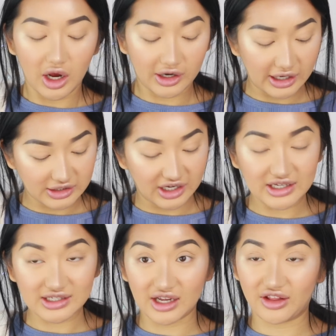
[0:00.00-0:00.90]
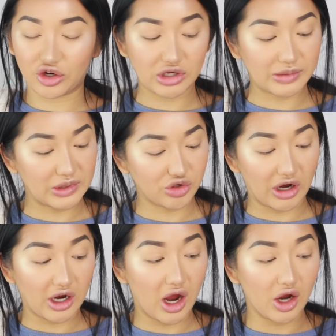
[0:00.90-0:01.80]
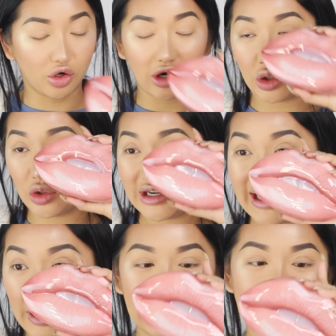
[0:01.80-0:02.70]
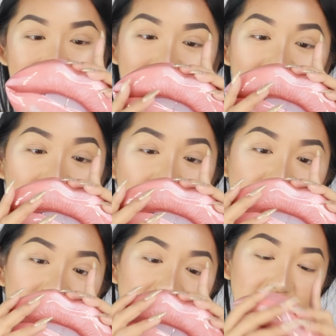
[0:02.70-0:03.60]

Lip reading: Okay, so inside that Christmas cracker, I got a little lip set, and this